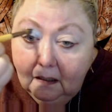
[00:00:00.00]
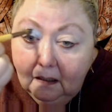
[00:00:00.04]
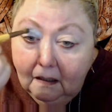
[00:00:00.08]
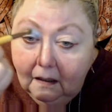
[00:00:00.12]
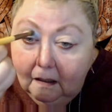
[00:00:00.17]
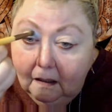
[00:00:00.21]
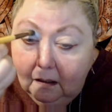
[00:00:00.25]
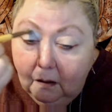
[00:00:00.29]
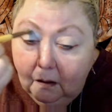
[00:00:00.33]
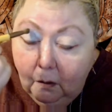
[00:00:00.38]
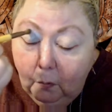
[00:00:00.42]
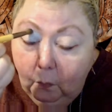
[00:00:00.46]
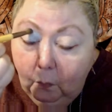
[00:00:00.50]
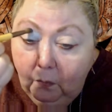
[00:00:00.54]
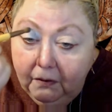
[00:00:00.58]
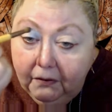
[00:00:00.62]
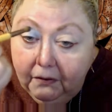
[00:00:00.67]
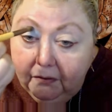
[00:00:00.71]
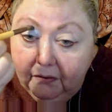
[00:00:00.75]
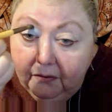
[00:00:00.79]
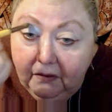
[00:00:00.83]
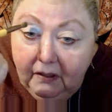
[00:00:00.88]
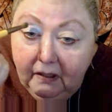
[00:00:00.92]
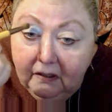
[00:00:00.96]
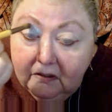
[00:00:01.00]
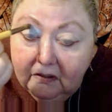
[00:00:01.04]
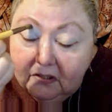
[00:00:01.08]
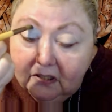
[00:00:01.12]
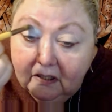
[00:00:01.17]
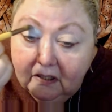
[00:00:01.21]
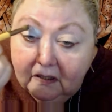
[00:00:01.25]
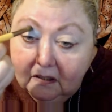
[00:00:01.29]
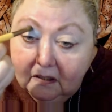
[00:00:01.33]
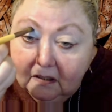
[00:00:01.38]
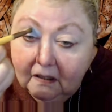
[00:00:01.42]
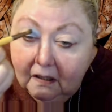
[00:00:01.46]
with these
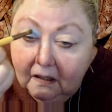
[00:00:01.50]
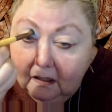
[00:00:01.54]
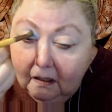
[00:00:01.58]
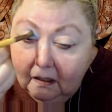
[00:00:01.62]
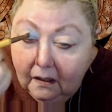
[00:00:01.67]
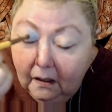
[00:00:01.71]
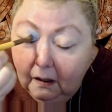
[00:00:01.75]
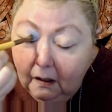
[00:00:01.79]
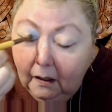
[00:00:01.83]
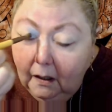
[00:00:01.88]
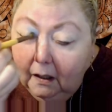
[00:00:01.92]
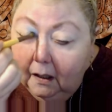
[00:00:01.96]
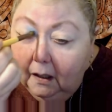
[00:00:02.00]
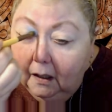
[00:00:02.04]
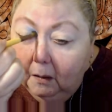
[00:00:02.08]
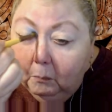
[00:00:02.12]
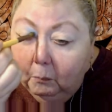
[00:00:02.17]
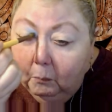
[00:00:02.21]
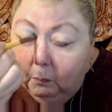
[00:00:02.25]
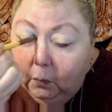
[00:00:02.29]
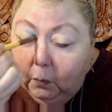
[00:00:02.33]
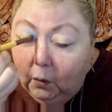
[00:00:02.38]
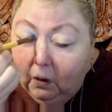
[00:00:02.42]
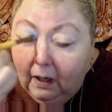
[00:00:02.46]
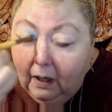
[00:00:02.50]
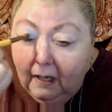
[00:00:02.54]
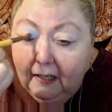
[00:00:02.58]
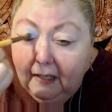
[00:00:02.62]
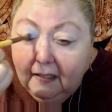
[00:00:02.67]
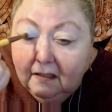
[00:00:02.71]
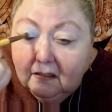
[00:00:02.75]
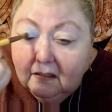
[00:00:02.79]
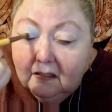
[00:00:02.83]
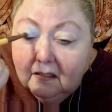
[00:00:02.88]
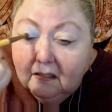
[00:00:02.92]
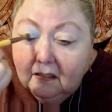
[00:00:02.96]

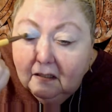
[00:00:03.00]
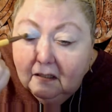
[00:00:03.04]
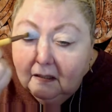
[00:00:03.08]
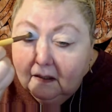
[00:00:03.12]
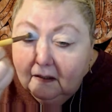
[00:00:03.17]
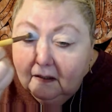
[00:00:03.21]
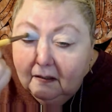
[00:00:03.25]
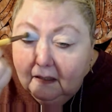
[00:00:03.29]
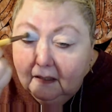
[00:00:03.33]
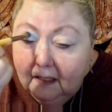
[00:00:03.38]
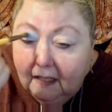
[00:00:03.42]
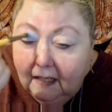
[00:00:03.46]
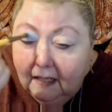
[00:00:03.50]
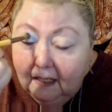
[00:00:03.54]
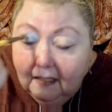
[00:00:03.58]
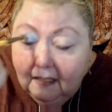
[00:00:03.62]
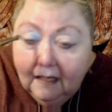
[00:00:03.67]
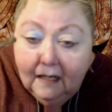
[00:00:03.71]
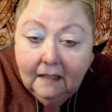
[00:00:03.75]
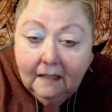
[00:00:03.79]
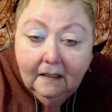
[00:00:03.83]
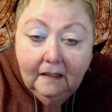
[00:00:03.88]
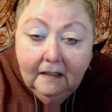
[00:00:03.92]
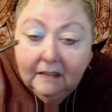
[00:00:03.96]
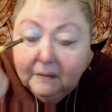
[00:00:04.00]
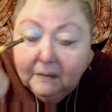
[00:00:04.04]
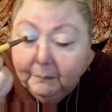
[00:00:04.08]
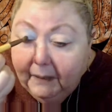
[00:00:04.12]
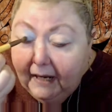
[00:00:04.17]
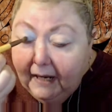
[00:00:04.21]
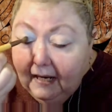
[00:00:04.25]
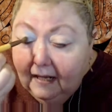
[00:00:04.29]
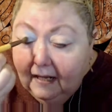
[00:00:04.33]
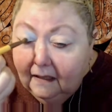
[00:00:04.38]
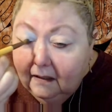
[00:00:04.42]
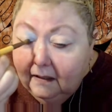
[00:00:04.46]
brights that I got in this
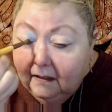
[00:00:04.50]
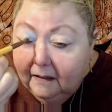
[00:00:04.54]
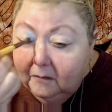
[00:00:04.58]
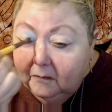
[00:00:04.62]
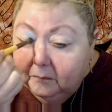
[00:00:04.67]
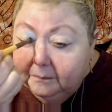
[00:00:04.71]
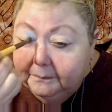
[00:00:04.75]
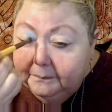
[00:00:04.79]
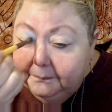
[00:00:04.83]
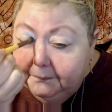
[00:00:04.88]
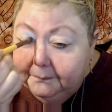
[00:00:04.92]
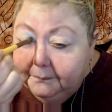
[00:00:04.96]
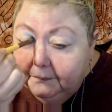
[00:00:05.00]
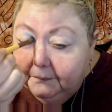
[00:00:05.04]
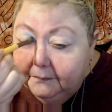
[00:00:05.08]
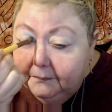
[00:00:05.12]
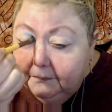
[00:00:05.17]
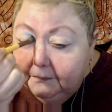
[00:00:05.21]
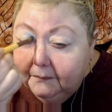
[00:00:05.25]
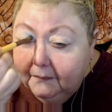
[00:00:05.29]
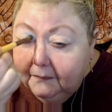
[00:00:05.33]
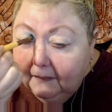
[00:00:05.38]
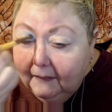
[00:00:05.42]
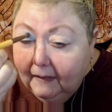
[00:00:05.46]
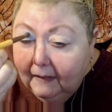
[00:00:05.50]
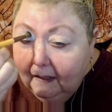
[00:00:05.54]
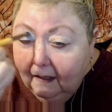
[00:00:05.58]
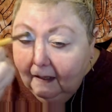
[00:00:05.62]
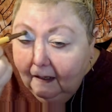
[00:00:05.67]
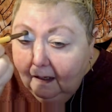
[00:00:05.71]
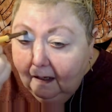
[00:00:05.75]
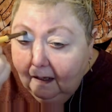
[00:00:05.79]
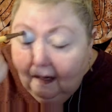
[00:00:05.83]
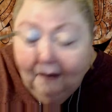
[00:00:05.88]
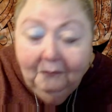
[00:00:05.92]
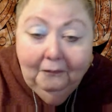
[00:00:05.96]
palette.
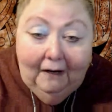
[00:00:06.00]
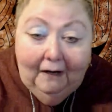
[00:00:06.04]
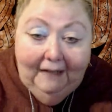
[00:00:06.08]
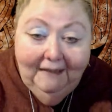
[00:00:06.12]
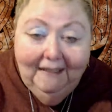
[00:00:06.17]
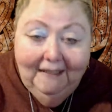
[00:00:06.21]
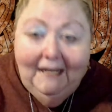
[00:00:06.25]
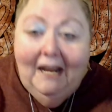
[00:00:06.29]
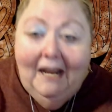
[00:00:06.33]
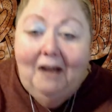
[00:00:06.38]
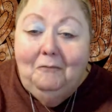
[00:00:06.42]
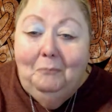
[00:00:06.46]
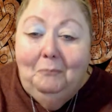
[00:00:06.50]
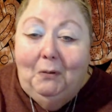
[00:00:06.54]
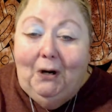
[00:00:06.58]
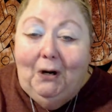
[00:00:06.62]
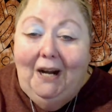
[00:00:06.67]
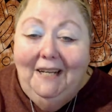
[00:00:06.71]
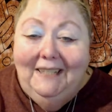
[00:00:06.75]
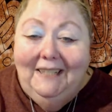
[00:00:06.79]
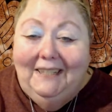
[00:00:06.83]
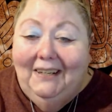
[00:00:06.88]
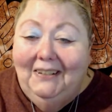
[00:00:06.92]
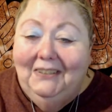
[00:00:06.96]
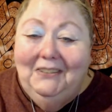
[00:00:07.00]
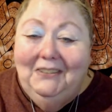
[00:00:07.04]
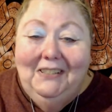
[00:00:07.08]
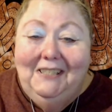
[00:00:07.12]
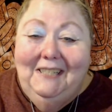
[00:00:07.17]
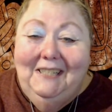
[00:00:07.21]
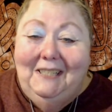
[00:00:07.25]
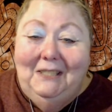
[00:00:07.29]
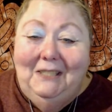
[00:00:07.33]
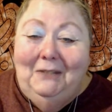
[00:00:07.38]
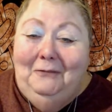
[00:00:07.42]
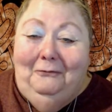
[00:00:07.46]
I finally have bright colors.
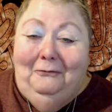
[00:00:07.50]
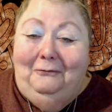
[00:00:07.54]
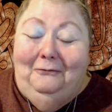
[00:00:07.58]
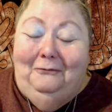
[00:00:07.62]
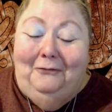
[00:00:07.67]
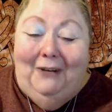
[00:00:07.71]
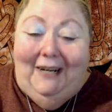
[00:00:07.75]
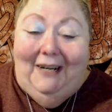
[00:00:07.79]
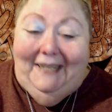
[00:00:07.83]
It's fun.